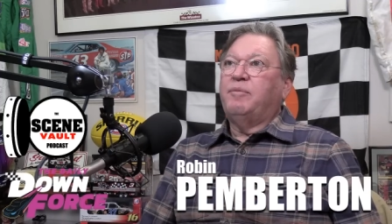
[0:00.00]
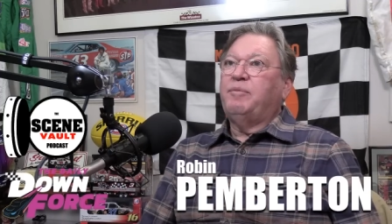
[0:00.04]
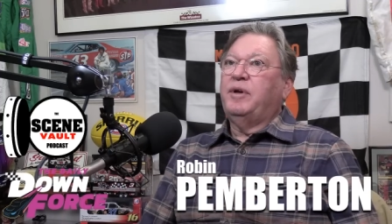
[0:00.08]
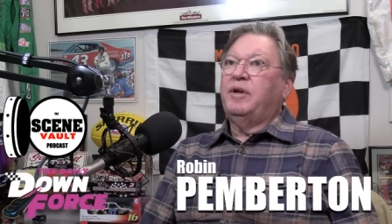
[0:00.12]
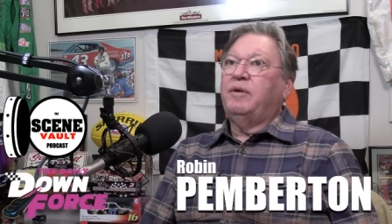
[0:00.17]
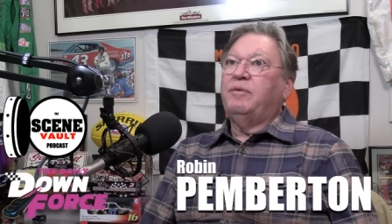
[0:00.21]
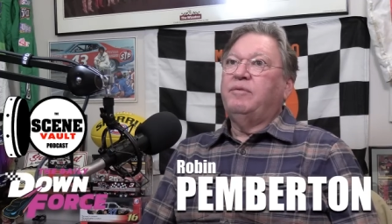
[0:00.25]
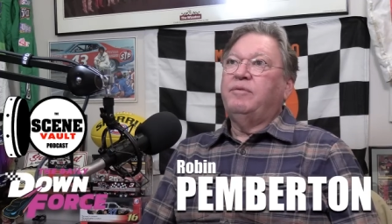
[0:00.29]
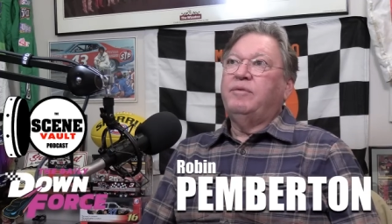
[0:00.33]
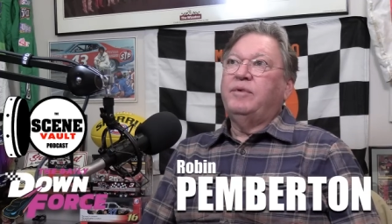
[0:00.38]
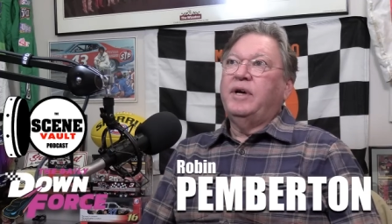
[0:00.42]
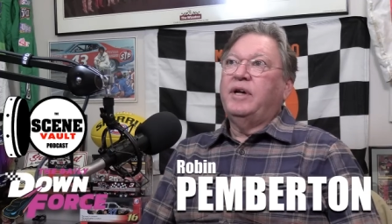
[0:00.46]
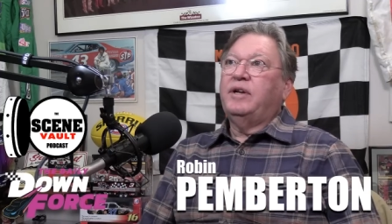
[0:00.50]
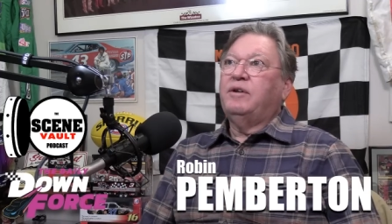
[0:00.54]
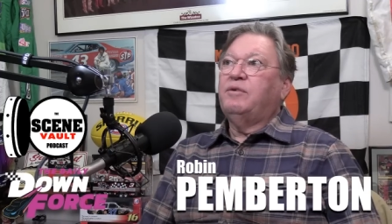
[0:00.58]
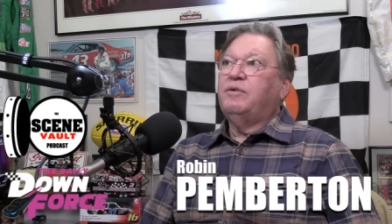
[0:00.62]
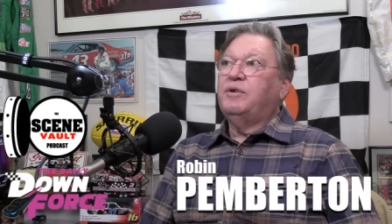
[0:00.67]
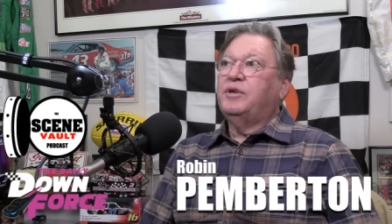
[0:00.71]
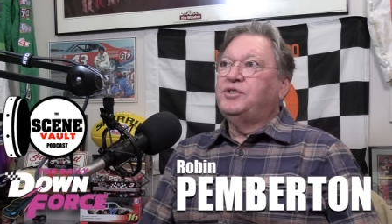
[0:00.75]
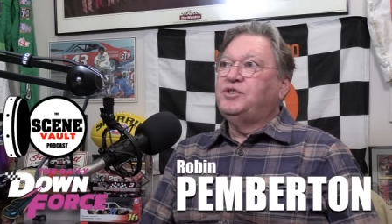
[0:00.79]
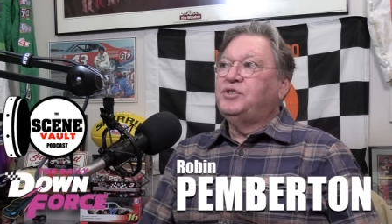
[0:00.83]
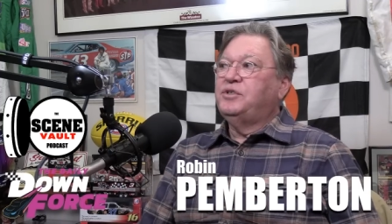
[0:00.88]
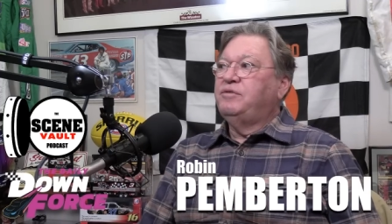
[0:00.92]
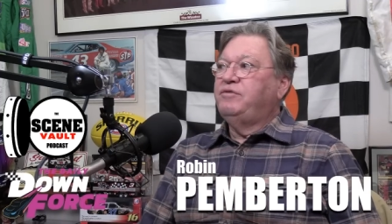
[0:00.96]
I mean, we had
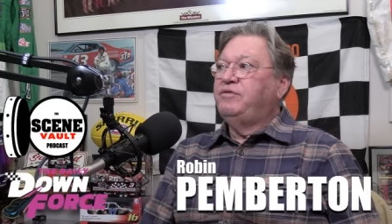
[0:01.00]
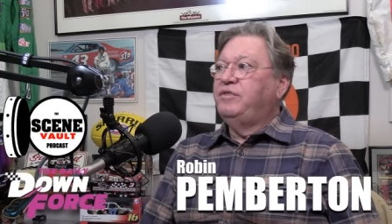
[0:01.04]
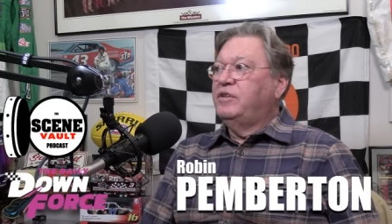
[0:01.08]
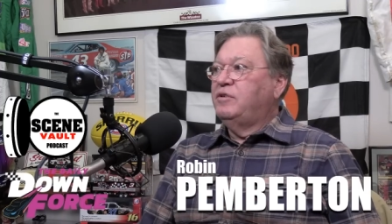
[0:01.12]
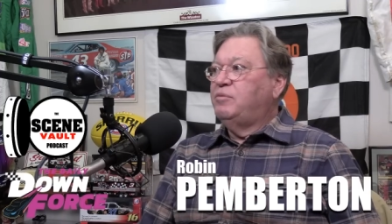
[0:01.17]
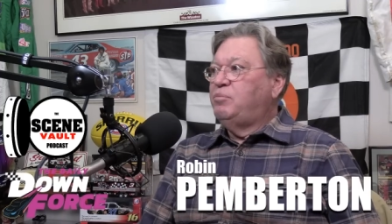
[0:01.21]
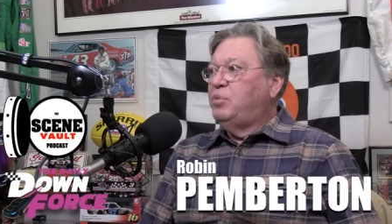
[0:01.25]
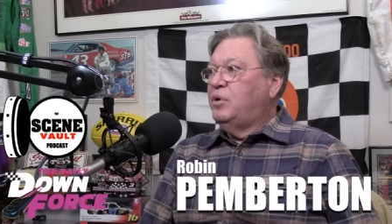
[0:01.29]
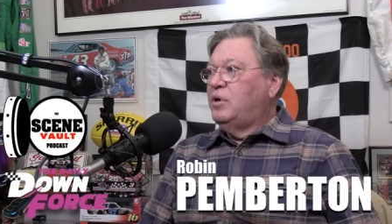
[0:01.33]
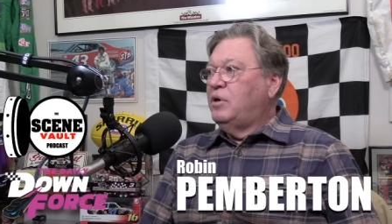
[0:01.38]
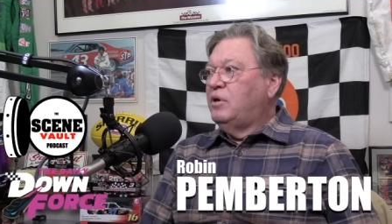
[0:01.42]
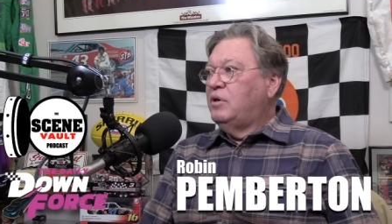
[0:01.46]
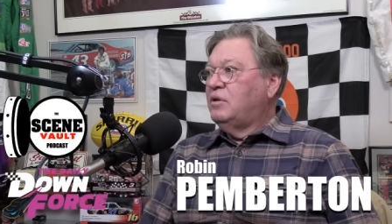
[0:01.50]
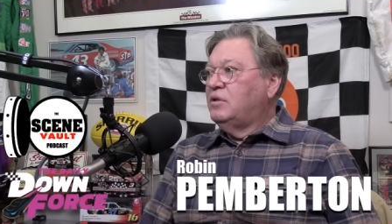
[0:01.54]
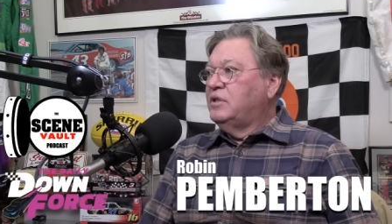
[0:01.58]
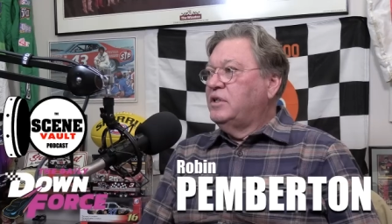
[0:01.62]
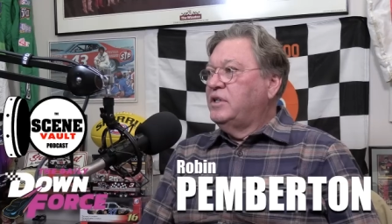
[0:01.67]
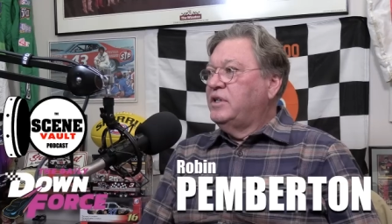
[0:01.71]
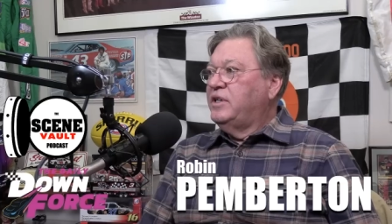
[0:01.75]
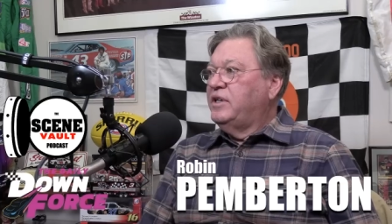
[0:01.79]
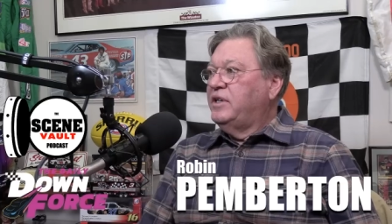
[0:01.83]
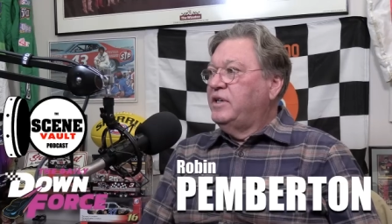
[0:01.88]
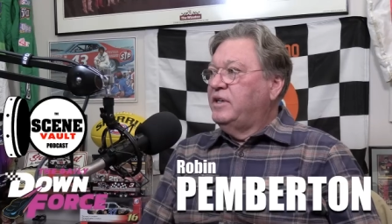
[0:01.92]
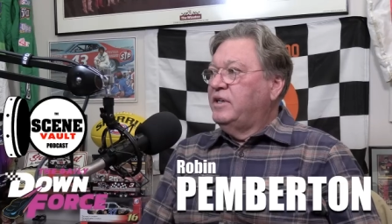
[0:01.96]
Christian
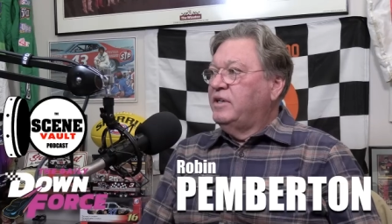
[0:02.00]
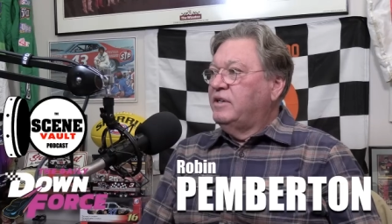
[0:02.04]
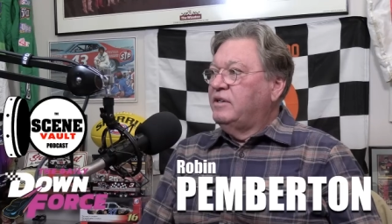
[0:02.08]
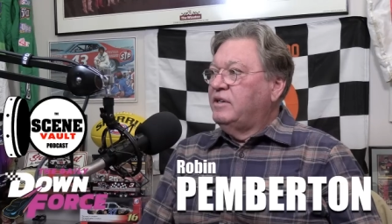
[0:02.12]
Fittipaldi,